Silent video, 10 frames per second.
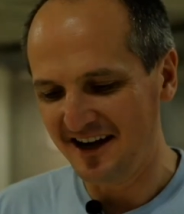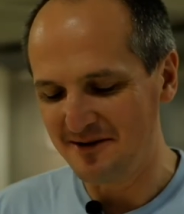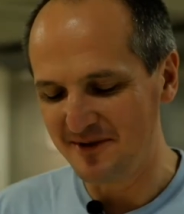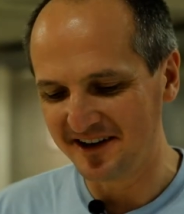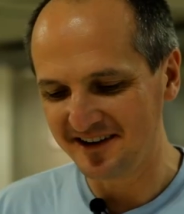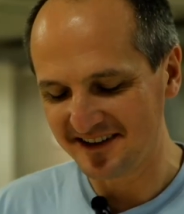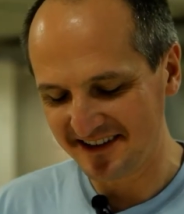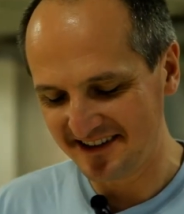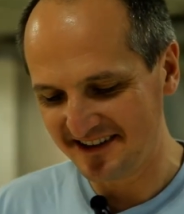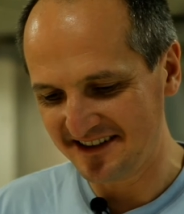I'm at
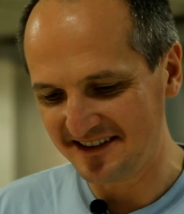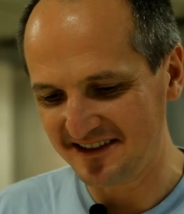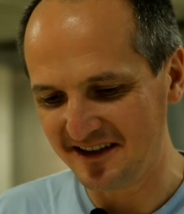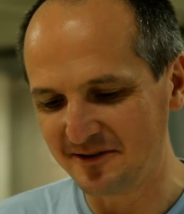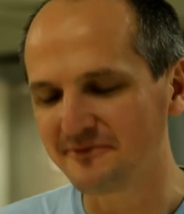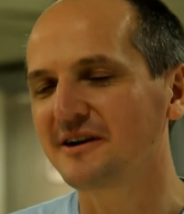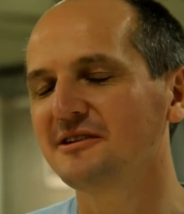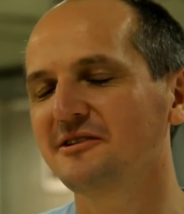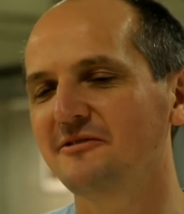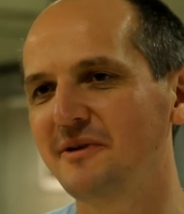the
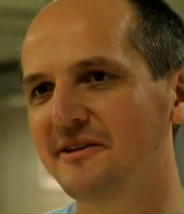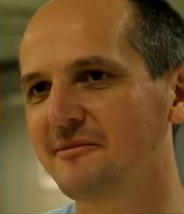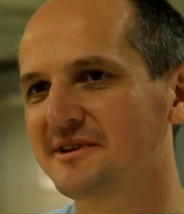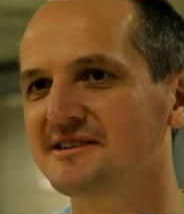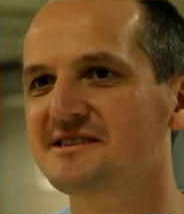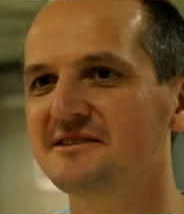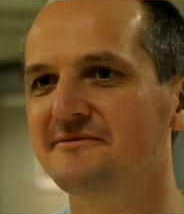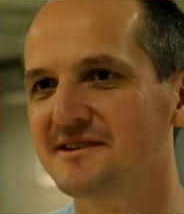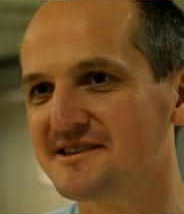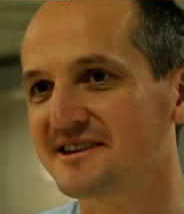Faculty of Mathematics and
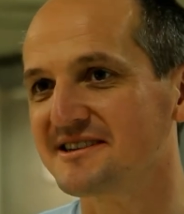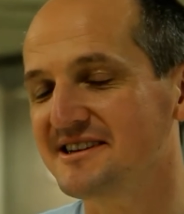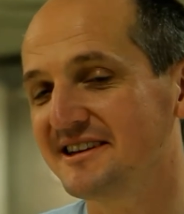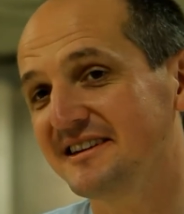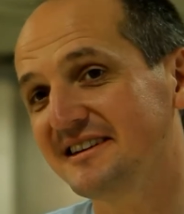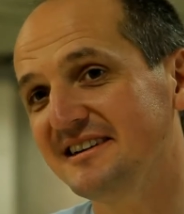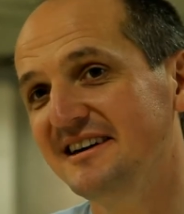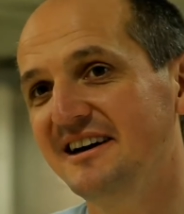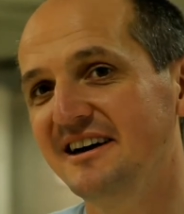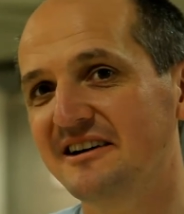Physics, and
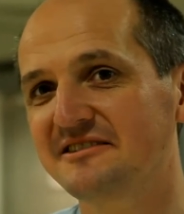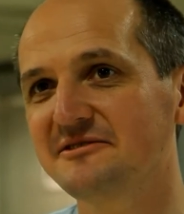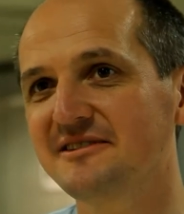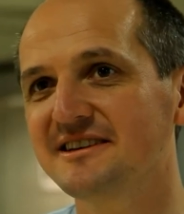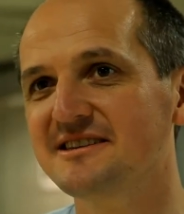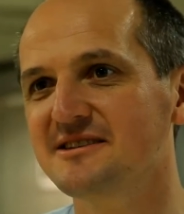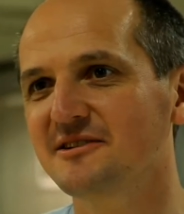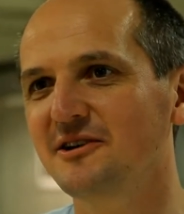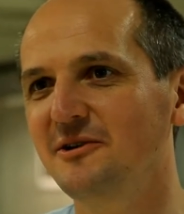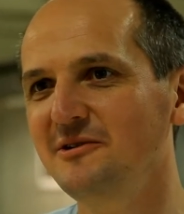actually it's
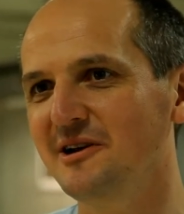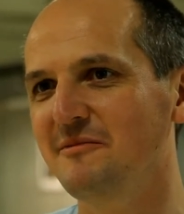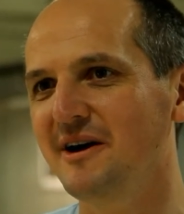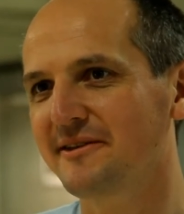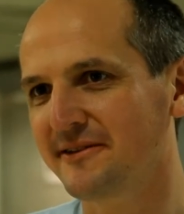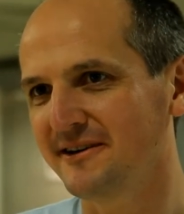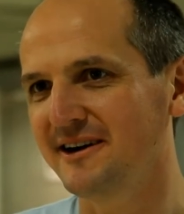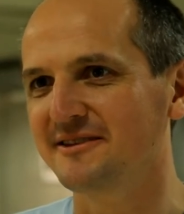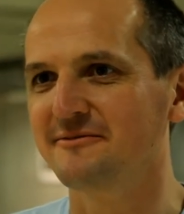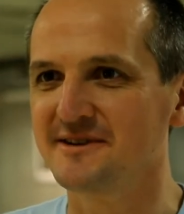not only math
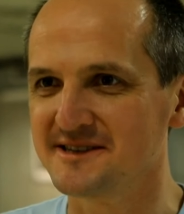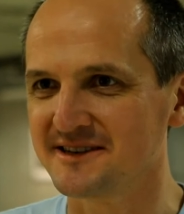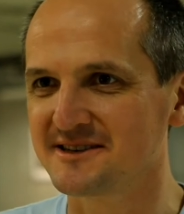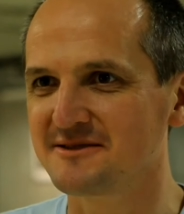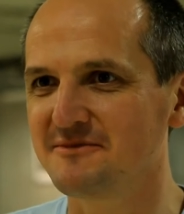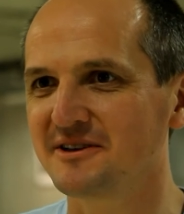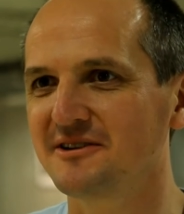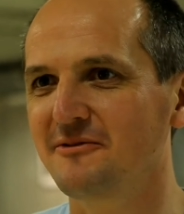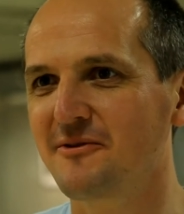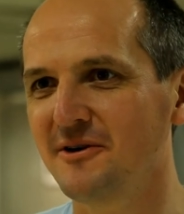and physics, but
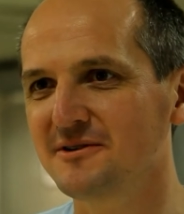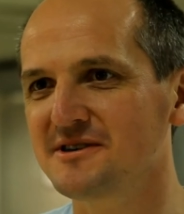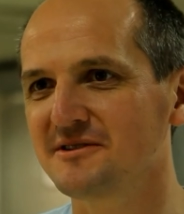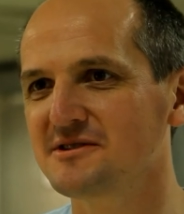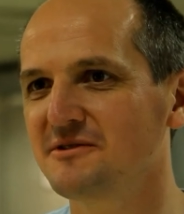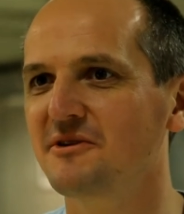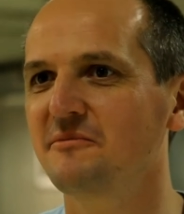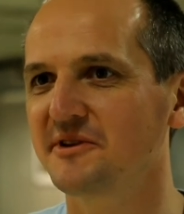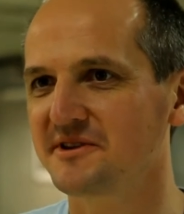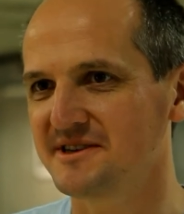of course also
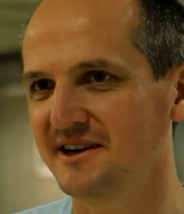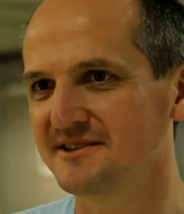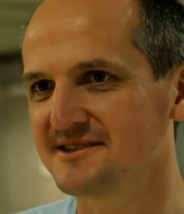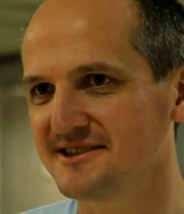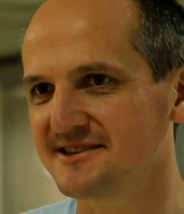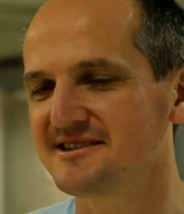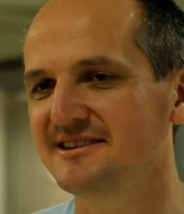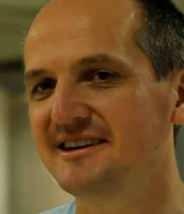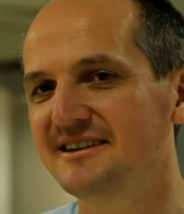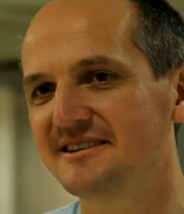computer sciences,
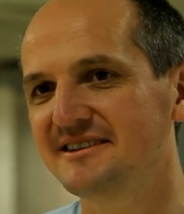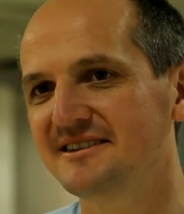and